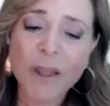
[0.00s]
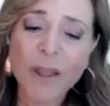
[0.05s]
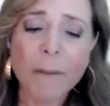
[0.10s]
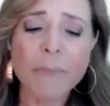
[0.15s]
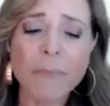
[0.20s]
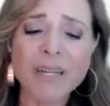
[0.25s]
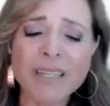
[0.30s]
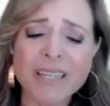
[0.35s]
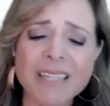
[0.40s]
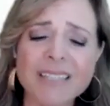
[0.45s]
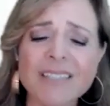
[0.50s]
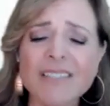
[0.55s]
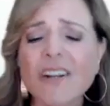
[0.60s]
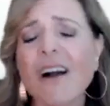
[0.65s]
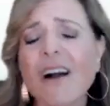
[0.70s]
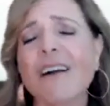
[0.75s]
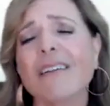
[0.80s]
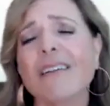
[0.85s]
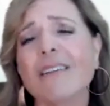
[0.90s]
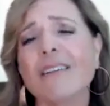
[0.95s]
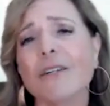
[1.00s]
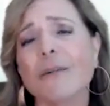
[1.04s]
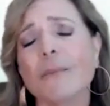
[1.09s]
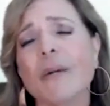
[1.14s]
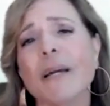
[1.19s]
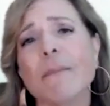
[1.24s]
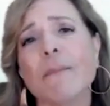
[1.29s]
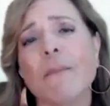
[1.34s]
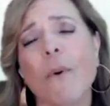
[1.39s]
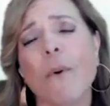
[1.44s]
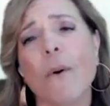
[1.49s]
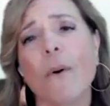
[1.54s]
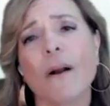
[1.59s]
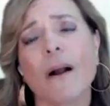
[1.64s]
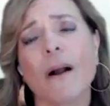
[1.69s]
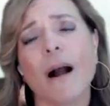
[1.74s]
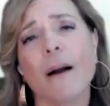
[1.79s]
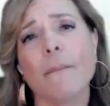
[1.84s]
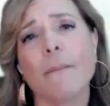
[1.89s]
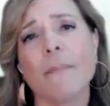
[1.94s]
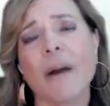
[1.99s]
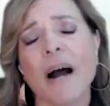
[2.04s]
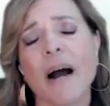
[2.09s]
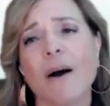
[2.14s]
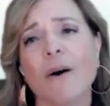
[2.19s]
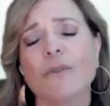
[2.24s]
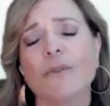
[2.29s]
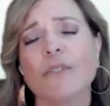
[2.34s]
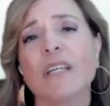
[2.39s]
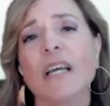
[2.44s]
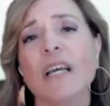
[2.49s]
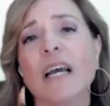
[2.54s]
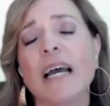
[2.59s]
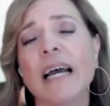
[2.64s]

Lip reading: But let's talk a little bit more about,